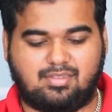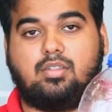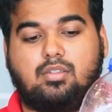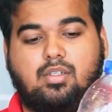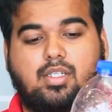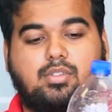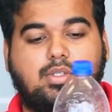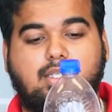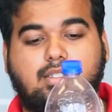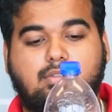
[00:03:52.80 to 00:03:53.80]
Alright, so
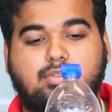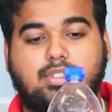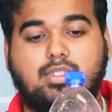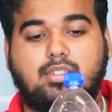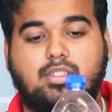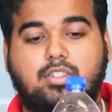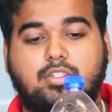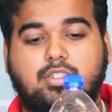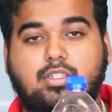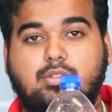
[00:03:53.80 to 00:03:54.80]
I covered the
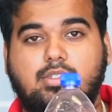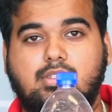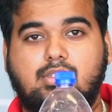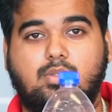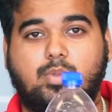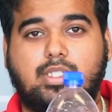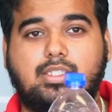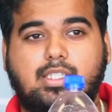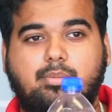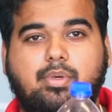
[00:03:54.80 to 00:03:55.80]
3 holes with the
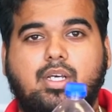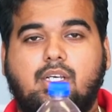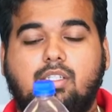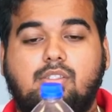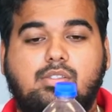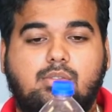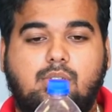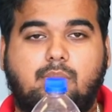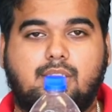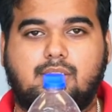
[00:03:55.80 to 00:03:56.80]
tape, so the
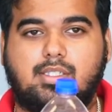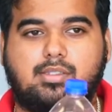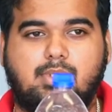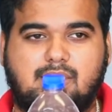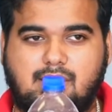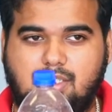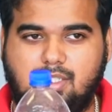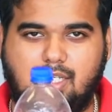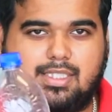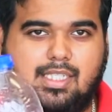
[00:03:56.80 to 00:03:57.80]
bottle is basically
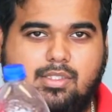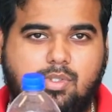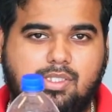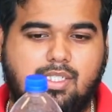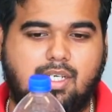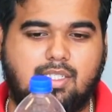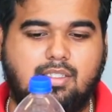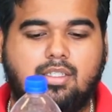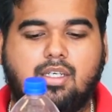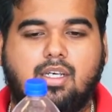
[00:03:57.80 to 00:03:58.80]
airtight once again.
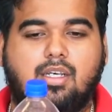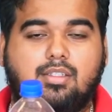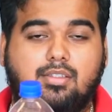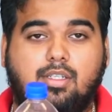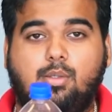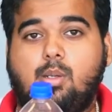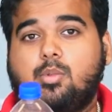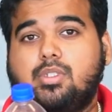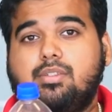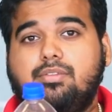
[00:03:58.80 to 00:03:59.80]
Now I'm
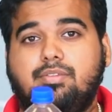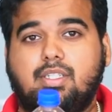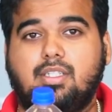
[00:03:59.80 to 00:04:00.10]
going to fill